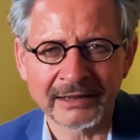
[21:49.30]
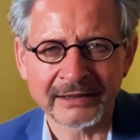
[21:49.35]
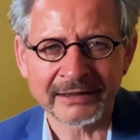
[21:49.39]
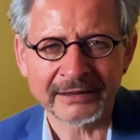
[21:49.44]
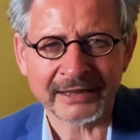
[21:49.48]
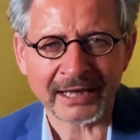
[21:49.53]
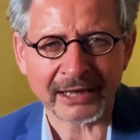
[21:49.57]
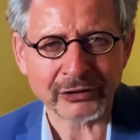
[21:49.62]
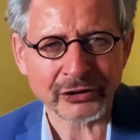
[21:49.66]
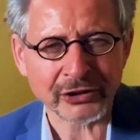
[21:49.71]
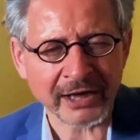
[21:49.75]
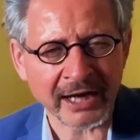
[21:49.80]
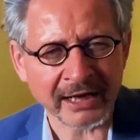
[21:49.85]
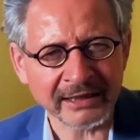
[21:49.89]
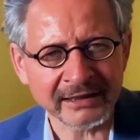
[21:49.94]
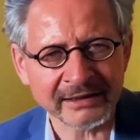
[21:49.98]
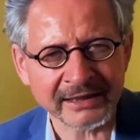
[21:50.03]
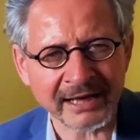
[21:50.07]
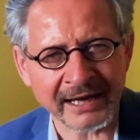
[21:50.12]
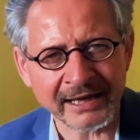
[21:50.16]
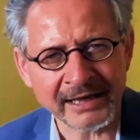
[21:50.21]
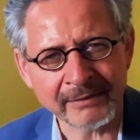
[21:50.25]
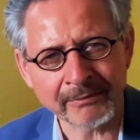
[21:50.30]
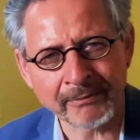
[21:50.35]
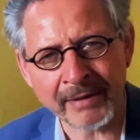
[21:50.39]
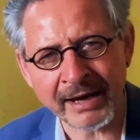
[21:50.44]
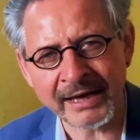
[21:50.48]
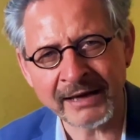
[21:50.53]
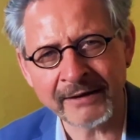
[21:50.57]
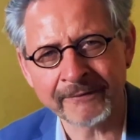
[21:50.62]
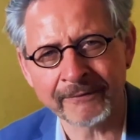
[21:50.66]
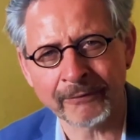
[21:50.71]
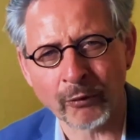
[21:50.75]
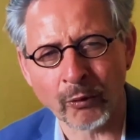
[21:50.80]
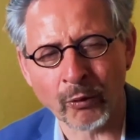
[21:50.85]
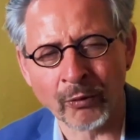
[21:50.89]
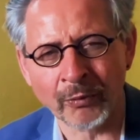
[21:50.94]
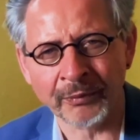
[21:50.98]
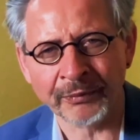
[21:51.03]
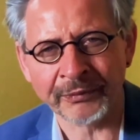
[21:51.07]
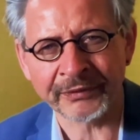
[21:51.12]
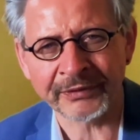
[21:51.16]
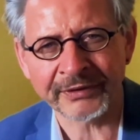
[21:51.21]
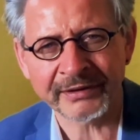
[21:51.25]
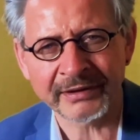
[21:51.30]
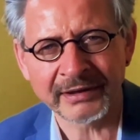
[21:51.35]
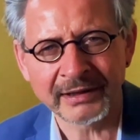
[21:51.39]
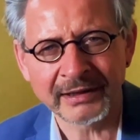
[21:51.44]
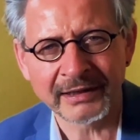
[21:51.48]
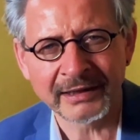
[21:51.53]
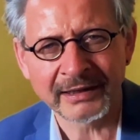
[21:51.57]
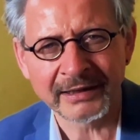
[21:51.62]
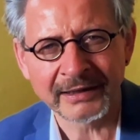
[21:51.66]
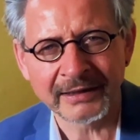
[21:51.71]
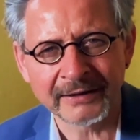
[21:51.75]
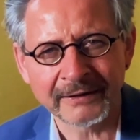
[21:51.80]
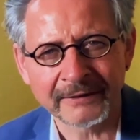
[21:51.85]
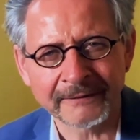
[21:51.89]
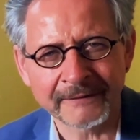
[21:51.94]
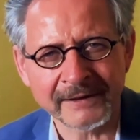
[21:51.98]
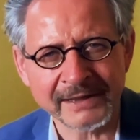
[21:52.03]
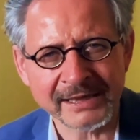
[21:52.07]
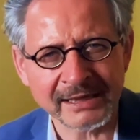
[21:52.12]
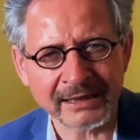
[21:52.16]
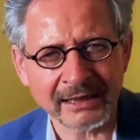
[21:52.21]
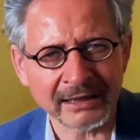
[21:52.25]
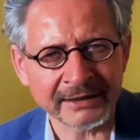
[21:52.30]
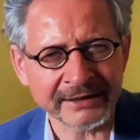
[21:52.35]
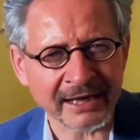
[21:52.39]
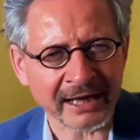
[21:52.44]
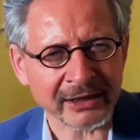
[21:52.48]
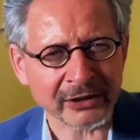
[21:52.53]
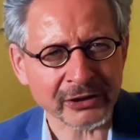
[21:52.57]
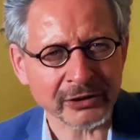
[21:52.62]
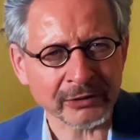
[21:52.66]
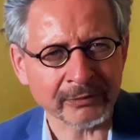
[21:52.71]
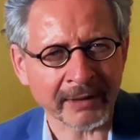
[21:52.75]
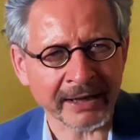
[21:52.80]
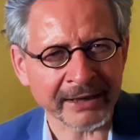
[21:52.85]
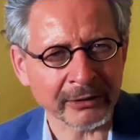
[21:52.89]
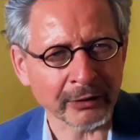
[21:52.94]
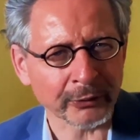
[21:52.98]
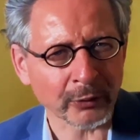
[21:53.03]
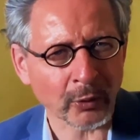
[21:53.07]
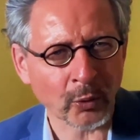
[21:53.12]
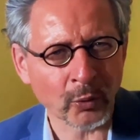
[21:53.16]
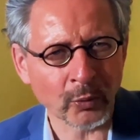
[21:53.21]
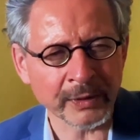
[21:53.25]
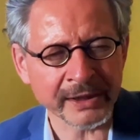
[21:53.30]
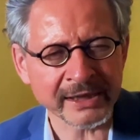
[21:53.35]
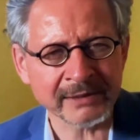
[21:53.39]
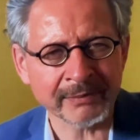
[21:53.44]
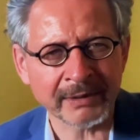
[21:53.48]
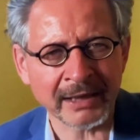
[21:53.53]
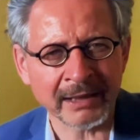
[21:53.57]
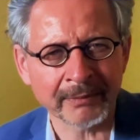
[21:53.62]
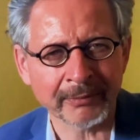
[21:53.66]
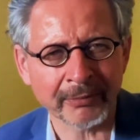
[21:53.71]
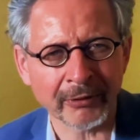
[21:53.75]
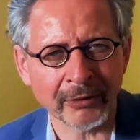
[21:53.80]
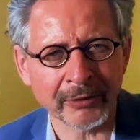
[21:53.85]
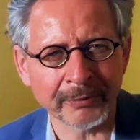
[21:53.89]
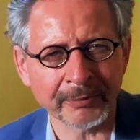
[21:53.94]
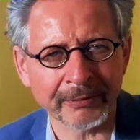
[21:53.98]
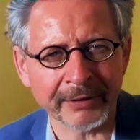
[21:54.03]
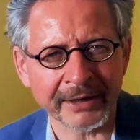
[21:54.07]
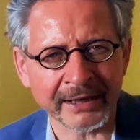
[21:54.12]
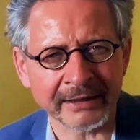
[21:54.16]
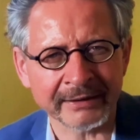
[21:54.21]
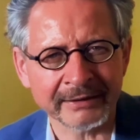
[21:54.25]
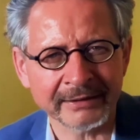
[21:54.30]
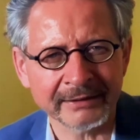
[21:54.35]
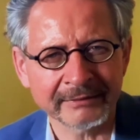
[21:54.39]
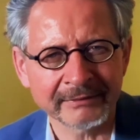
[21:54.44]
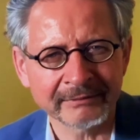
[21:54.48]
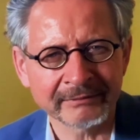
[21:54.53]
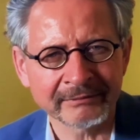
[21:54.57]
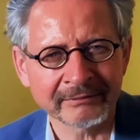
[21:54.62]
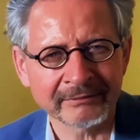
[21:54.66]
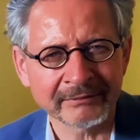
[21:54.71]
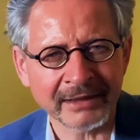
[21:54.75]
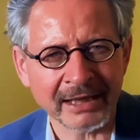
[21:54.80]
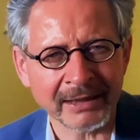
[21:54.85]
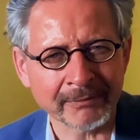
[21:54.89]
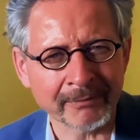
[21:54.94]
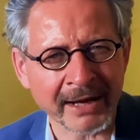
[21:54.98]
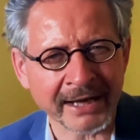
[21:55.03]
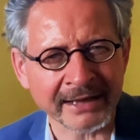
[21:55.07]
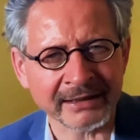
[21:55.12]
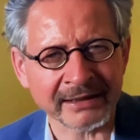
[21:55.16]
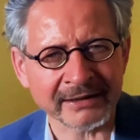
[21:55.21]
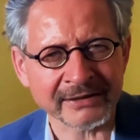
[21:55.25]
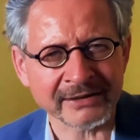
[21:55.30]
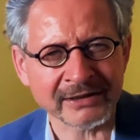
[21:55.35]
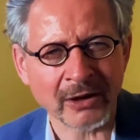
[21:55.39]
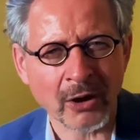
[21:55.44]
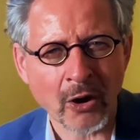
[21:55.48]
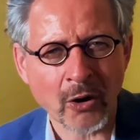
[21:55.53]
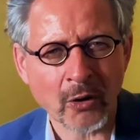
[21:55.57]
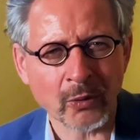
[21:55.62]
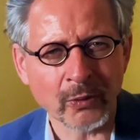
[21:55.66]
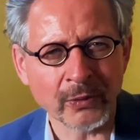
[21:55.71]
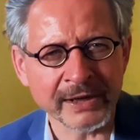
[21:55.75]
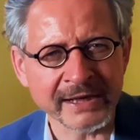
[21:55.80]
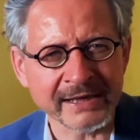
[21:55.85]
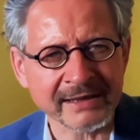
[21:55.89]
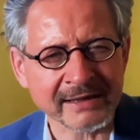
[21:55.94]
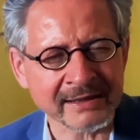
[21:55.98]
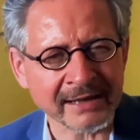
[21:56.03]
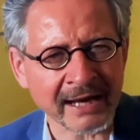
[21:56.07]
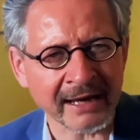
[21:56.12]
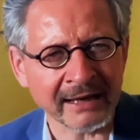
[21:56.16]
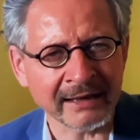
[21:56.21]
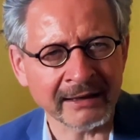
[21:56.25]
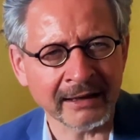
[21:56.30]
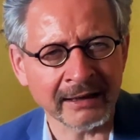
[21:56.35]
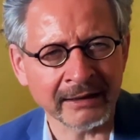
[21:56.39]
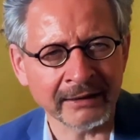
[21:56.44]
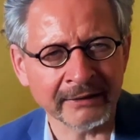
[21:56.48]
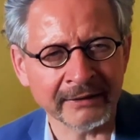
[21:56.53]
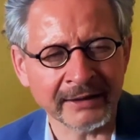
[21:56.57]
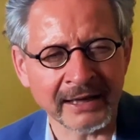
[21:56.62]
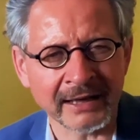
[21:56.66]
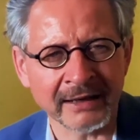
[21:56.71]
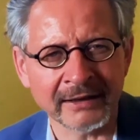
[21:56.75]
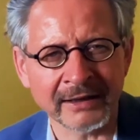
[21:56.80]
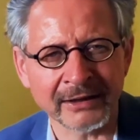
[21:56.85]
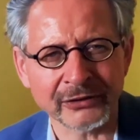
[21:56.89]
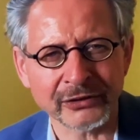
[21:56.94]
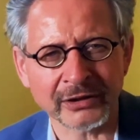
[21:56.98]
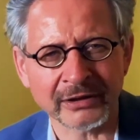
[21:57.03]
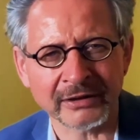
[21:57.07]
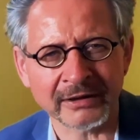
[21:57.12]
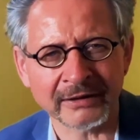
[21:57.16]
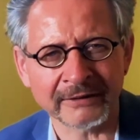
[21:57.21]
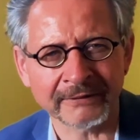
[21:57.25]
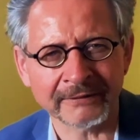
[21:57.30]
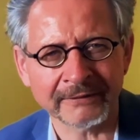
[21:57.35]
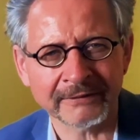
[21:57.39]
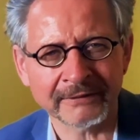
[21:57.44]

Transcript: Touch can take many forms. Physical touch might not always be appropriate. It matters who is taking the initiative.